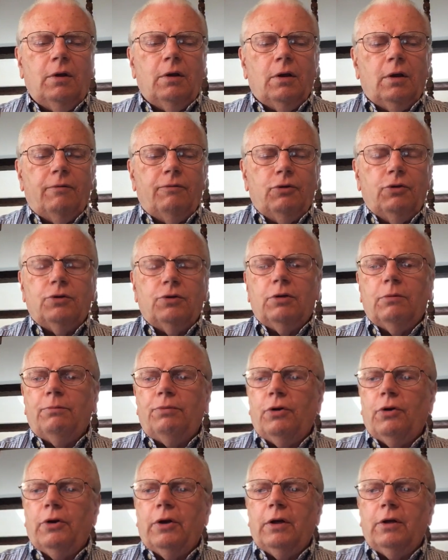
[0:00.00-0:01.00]
of using
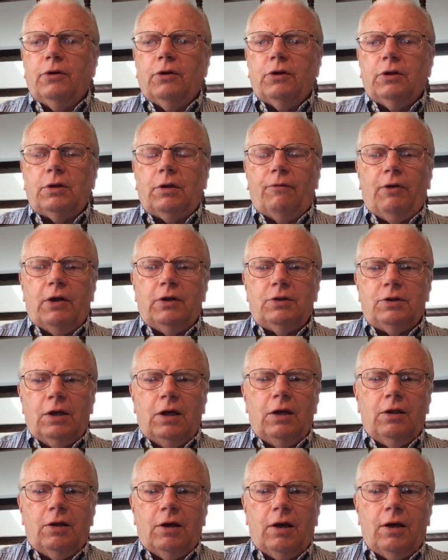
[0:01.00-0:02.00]
poor English if I
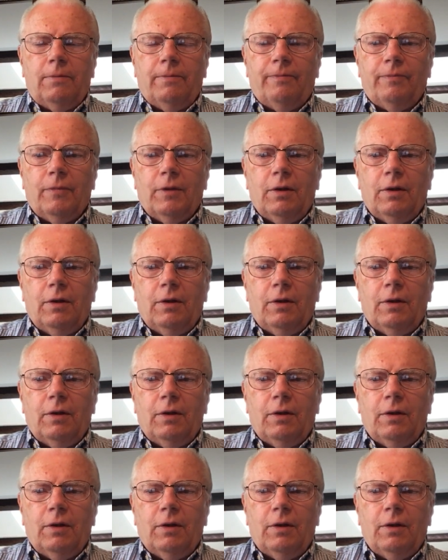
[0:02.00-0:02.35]
say that.